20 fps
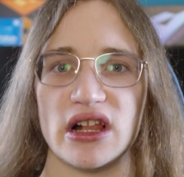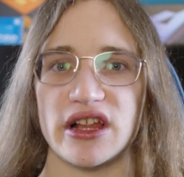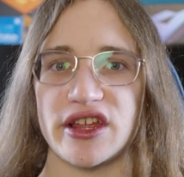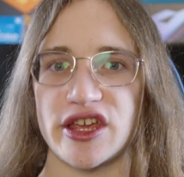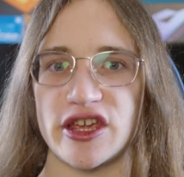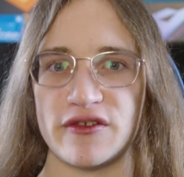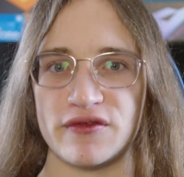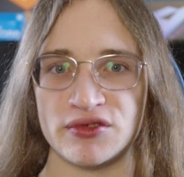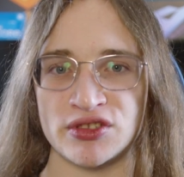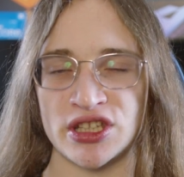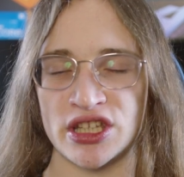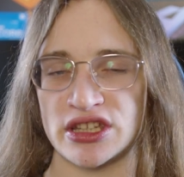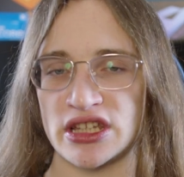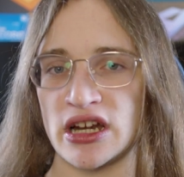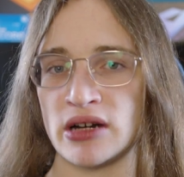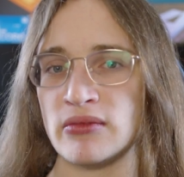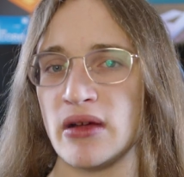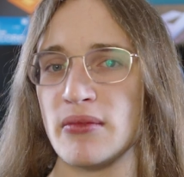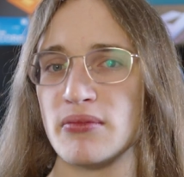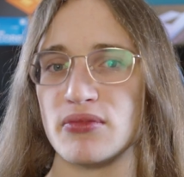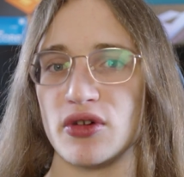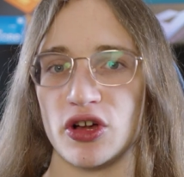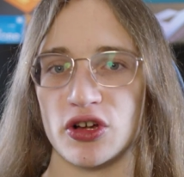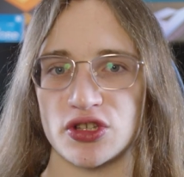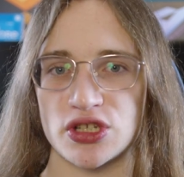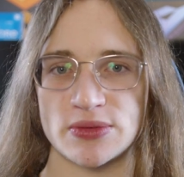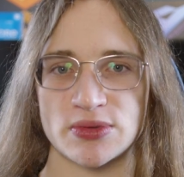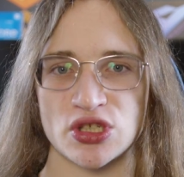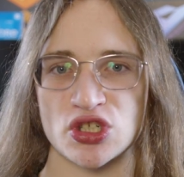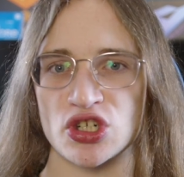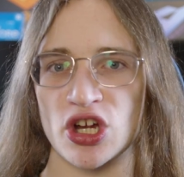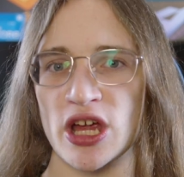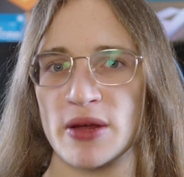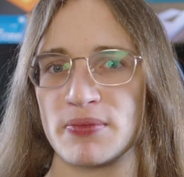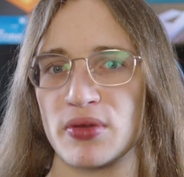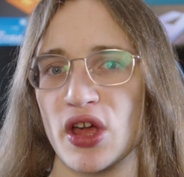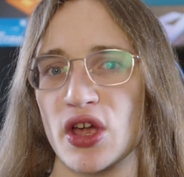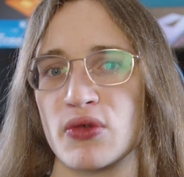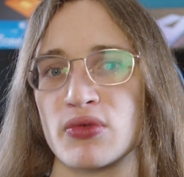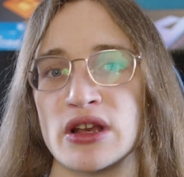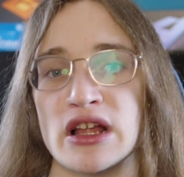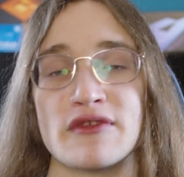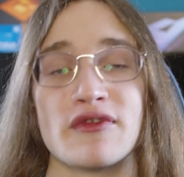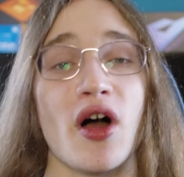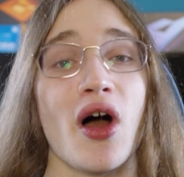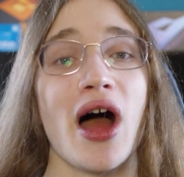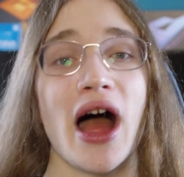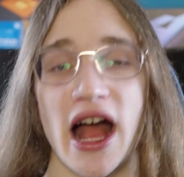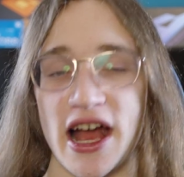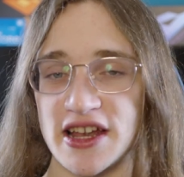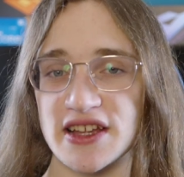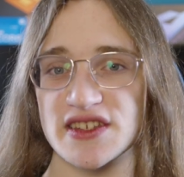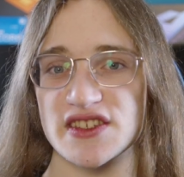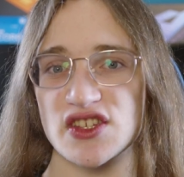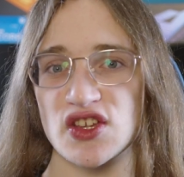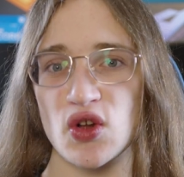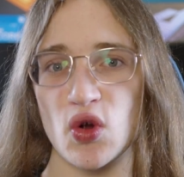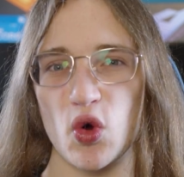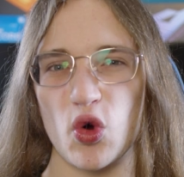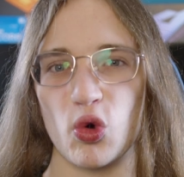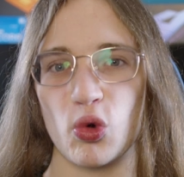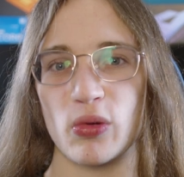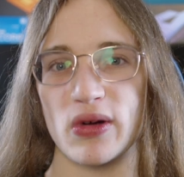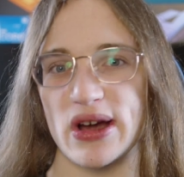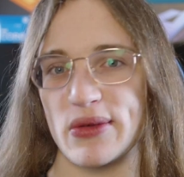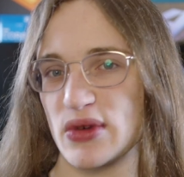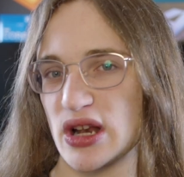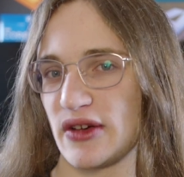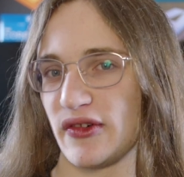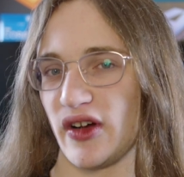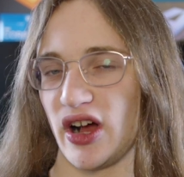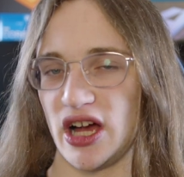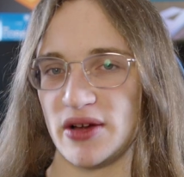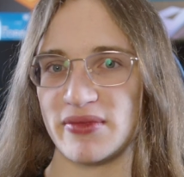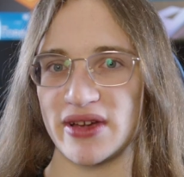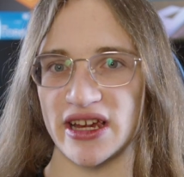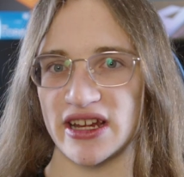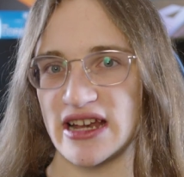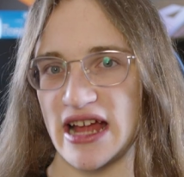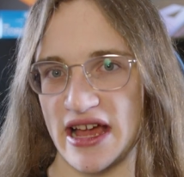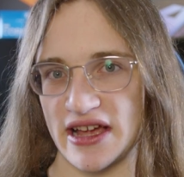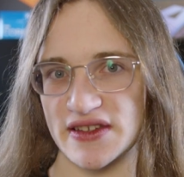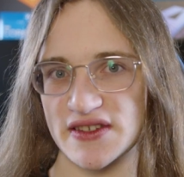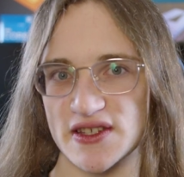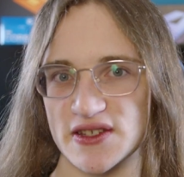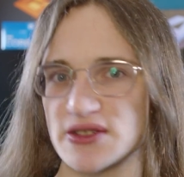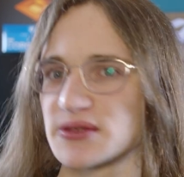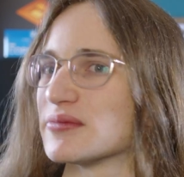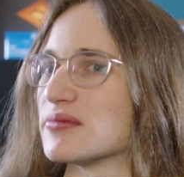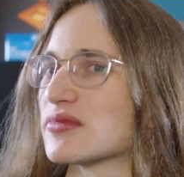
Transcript: If you did, then remember, subscribe, like, whatever, and I'll see you all in whatever I make next.